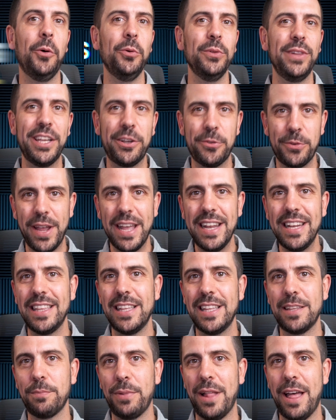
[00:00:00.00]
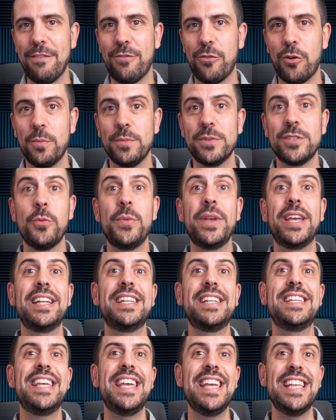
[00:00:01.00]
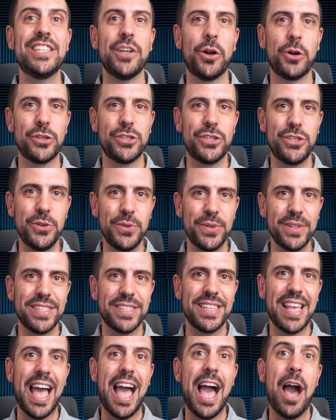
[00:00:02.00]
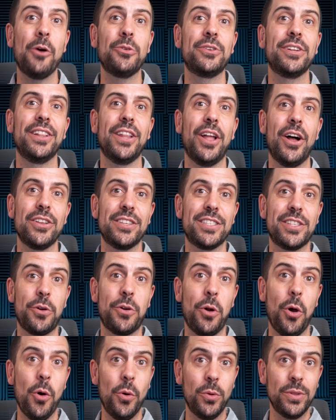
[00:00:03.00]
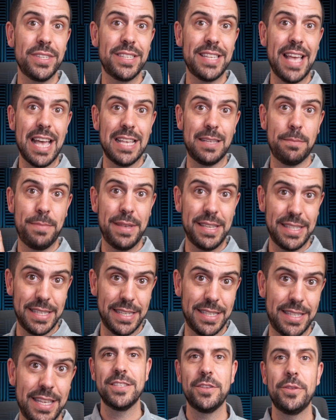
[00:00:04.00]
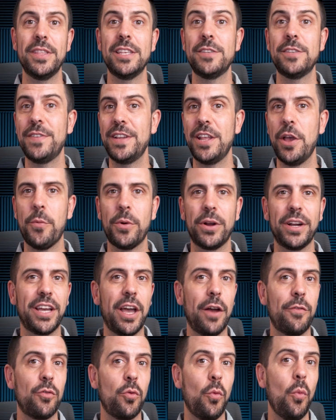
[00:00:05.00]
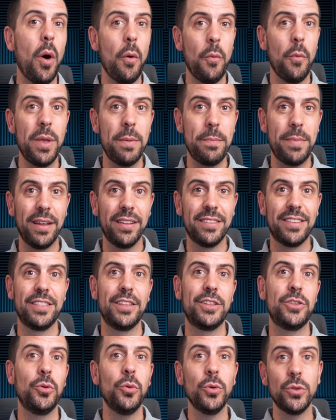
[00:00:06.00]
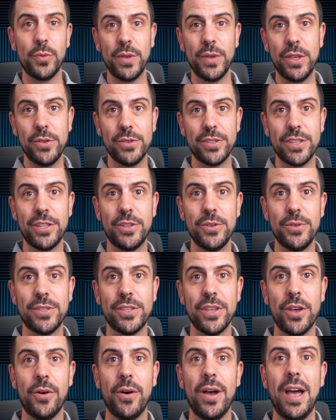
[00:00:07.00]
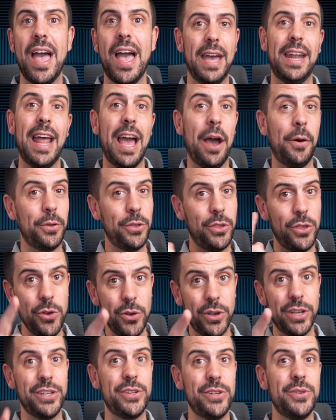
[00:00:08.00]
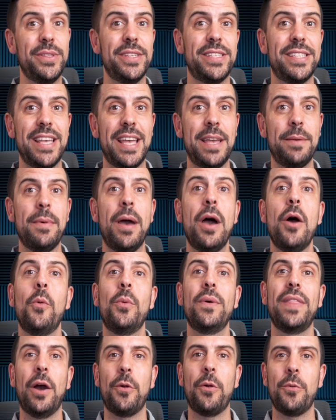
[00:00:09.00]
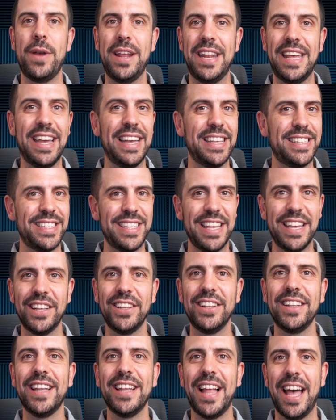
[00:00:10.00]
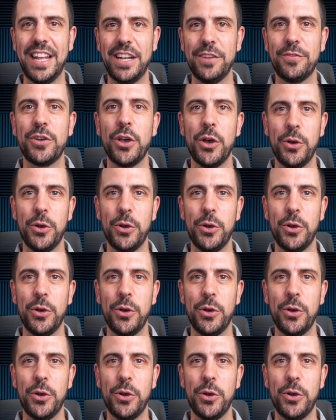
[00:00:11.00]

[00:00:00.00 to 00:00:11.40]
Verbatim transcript: only created this platform so we could teach our students how to launch their own SaaS business. So in this video, we're going to cover what we built, the tools we used to do so, and how you can do the same without writing a single line of